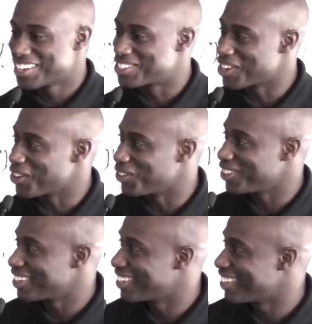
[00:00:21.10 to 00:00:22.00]
so,
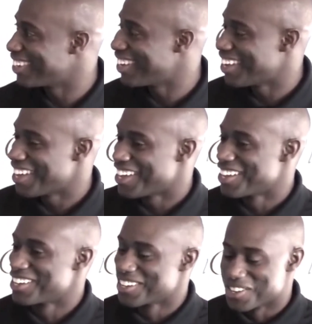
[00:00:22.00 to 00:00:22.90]

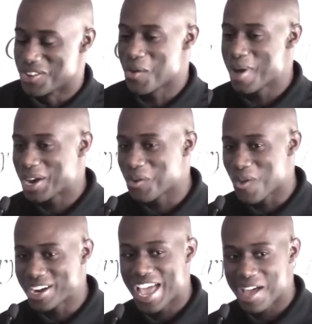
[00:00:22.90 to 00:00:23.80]
no matter
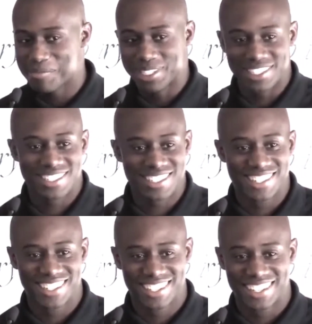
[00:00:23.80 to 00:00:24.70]
what
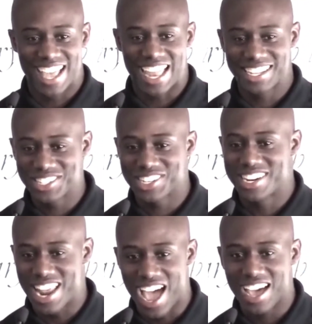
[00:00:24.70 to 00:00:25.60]
happens, I need you to
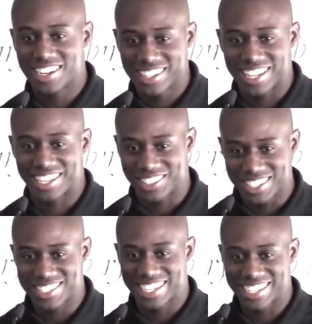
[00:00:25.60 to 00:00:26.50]
nod like you're
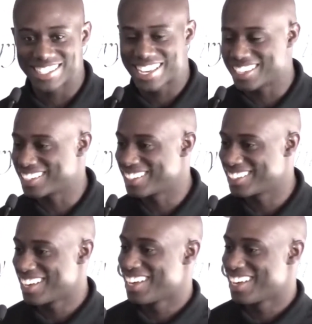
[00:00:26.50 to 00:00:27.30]
listening intently.